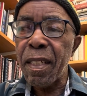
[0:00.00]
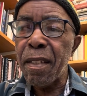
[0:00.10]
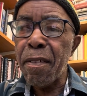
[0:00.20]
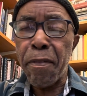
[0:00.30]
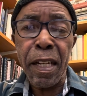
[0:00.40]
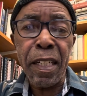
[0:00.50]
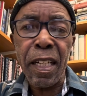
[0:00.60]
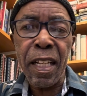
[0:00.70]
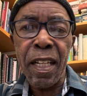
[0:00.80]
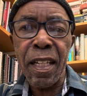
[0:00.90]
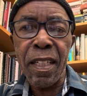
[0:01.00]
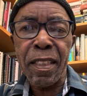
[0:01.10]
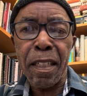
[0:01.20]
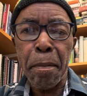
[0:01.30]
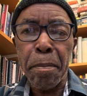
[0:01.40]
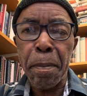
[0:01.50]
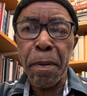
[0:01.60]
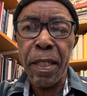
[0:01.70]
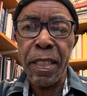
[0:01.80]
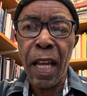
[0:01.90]
friendly, some
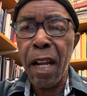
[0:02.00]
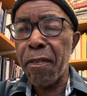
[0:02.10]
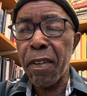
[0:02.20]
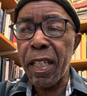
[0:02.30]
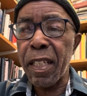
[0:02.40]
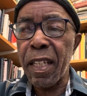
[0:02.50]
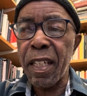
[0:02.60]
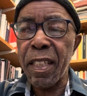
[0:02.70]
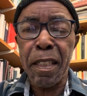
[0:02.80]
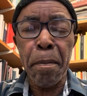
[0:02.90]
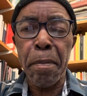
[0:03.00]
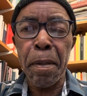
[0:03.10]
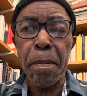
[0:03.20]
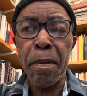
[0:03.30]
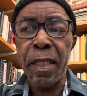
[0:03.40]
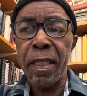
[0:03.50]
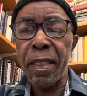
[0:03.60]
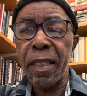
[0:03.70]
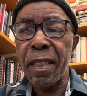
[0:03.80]
people as unfriendly, some people as